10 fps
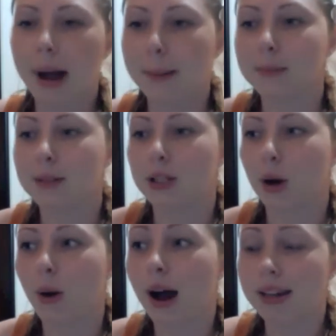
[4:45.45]

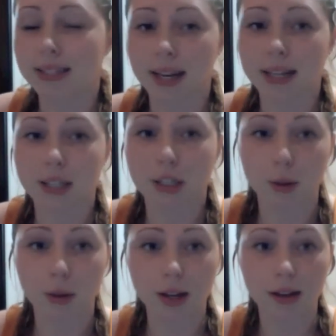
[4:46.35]
So I decided
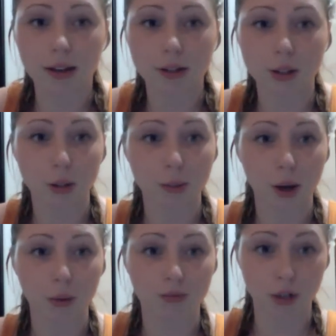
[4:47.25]
to do my
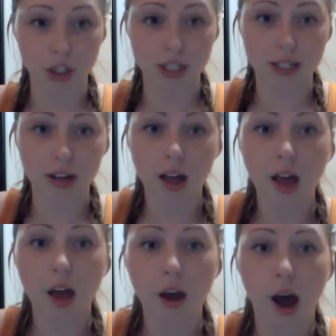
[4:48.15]
own version
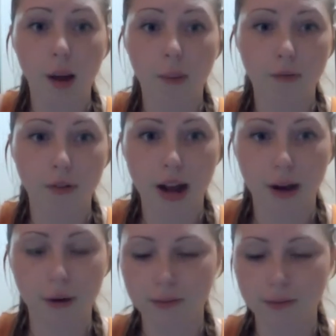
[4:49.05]
for
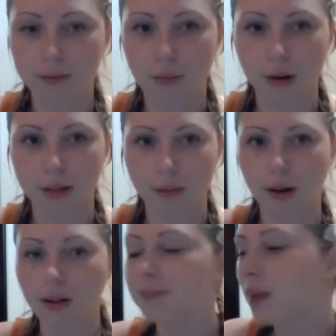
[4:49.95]
now. Pardon me though.
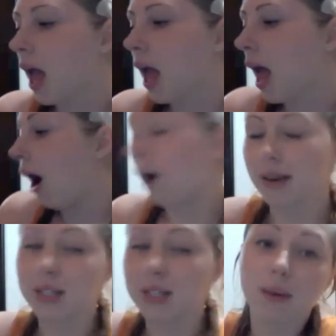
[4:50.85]

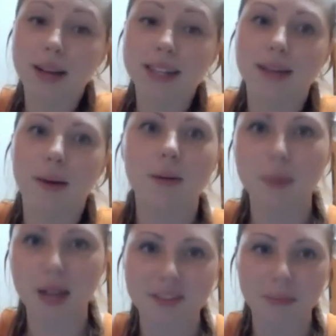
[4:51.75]
Alright, so anyways, it was
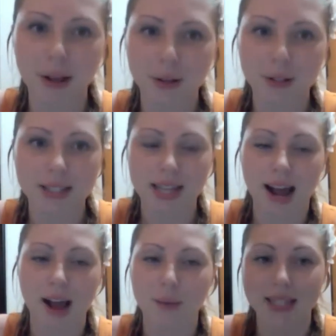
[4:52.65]
because of Michael's that
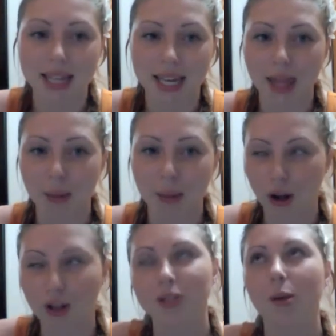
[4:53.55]
I was in the
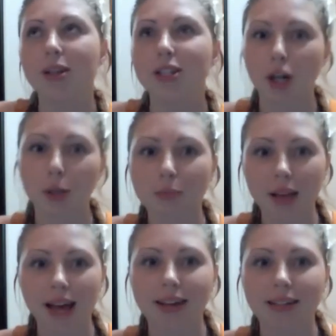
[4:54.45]
mall. So I went to Urban
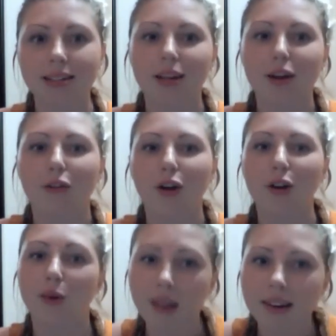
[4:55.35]
Planet, for all you
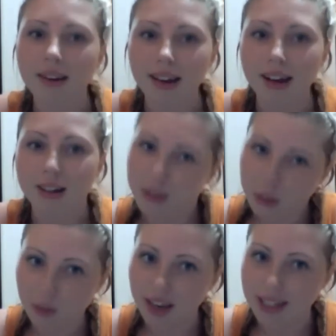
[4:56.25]
Canadian gals who know
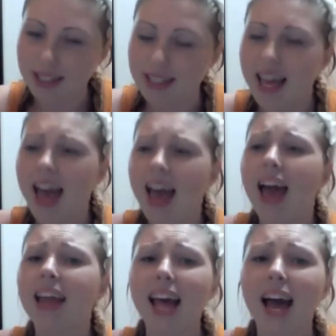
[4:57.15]
what that is.
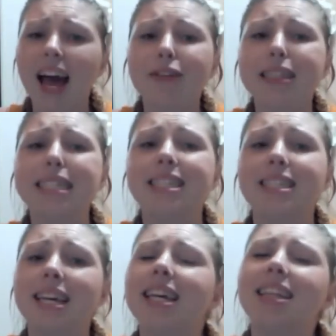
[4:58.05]
And they have
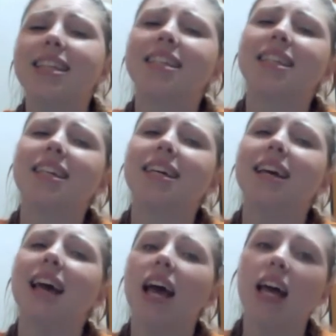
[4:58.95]

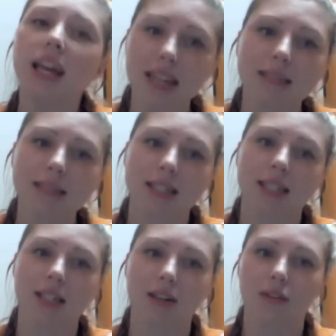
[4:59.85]
ridiculously
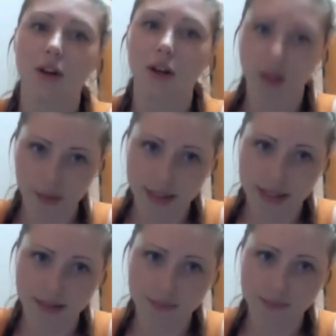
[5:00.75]
inexpensive
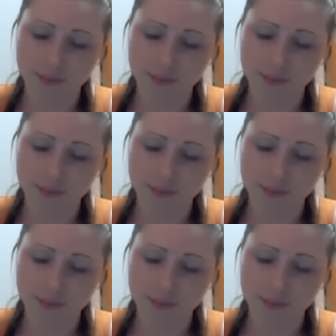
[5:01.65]
clothing.